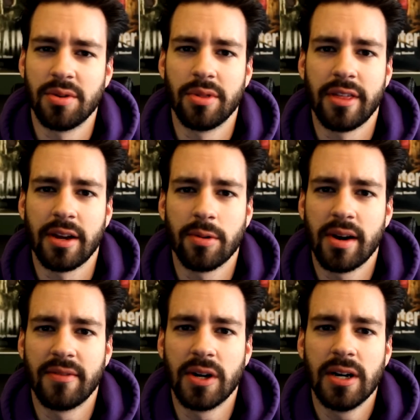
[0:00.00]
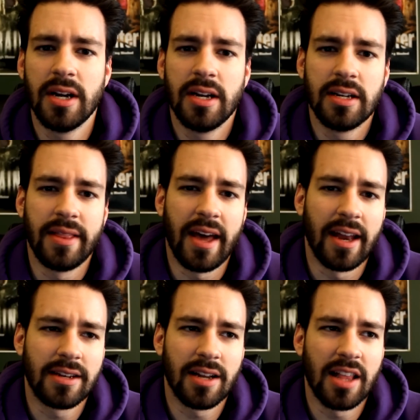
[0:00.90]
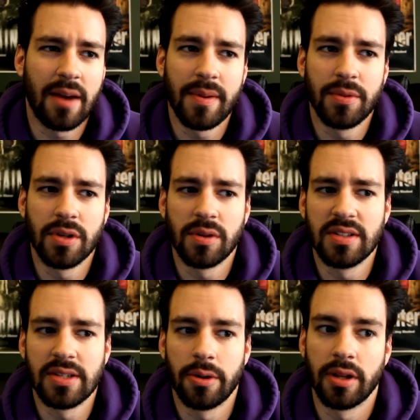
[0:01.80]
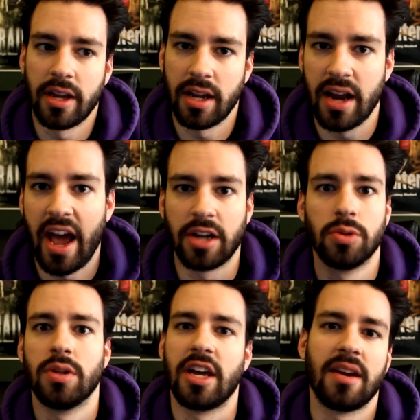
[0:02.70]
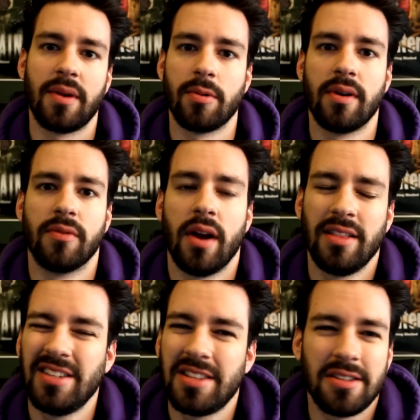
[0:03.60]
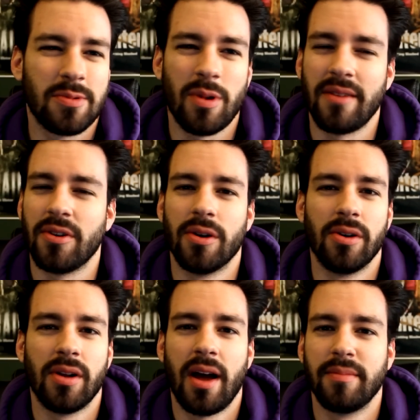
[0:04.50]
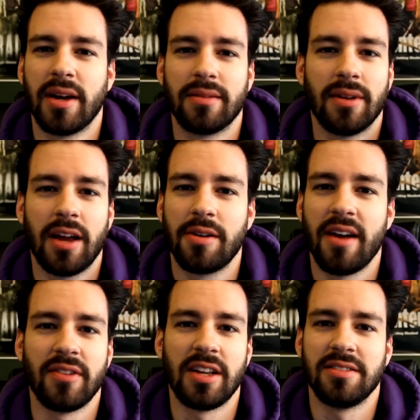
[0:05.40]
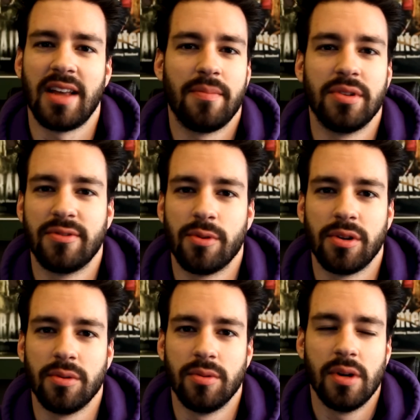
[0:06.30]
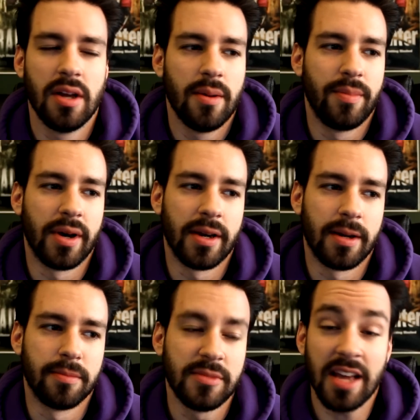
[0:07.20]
own thing or whatever, that a lot of people don't consider it like an actual anime or whatever. At least this is what I've heard. I'm not, I don't have any examples for you, but um,